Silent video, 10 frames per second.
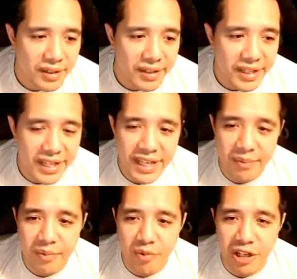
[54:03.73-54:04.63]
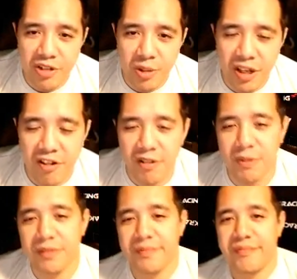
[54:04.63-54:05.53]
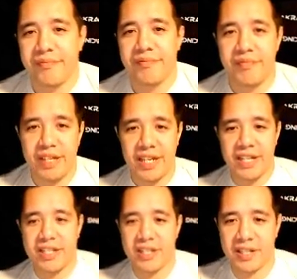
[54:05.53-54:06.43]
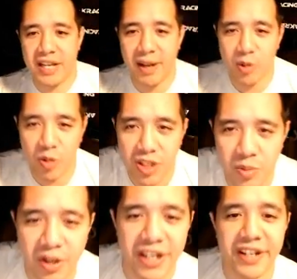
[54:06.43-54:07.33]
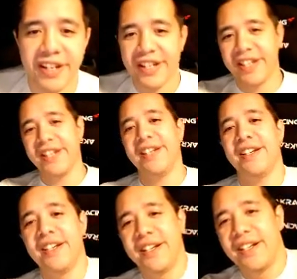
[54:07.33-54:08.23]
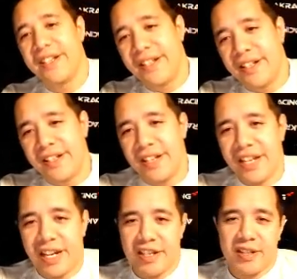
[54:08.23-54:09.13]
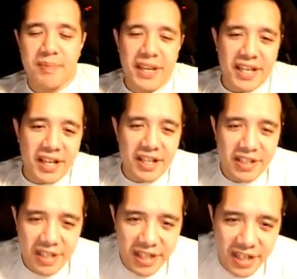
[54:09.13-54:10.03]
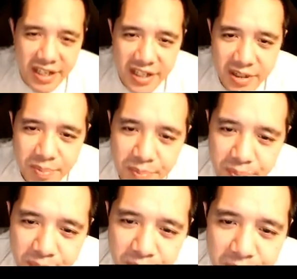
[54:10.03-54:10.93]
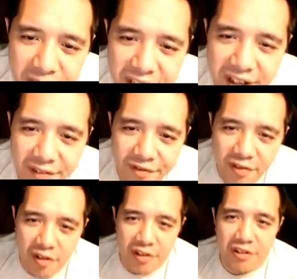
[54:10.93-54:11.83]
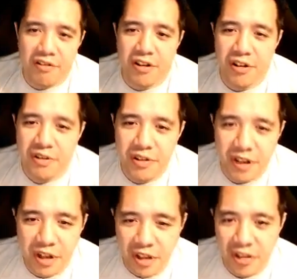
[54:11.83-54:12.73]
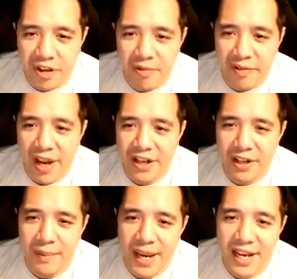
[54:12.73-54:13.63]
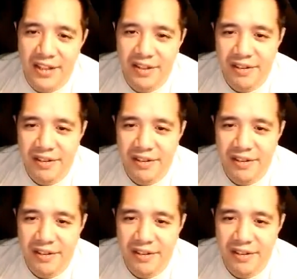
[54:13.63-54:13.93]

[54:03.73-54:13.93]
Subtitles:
Yep, rates were terrible. It's Contours' way. Again, it's making it's making up for the good luck we've had in the past,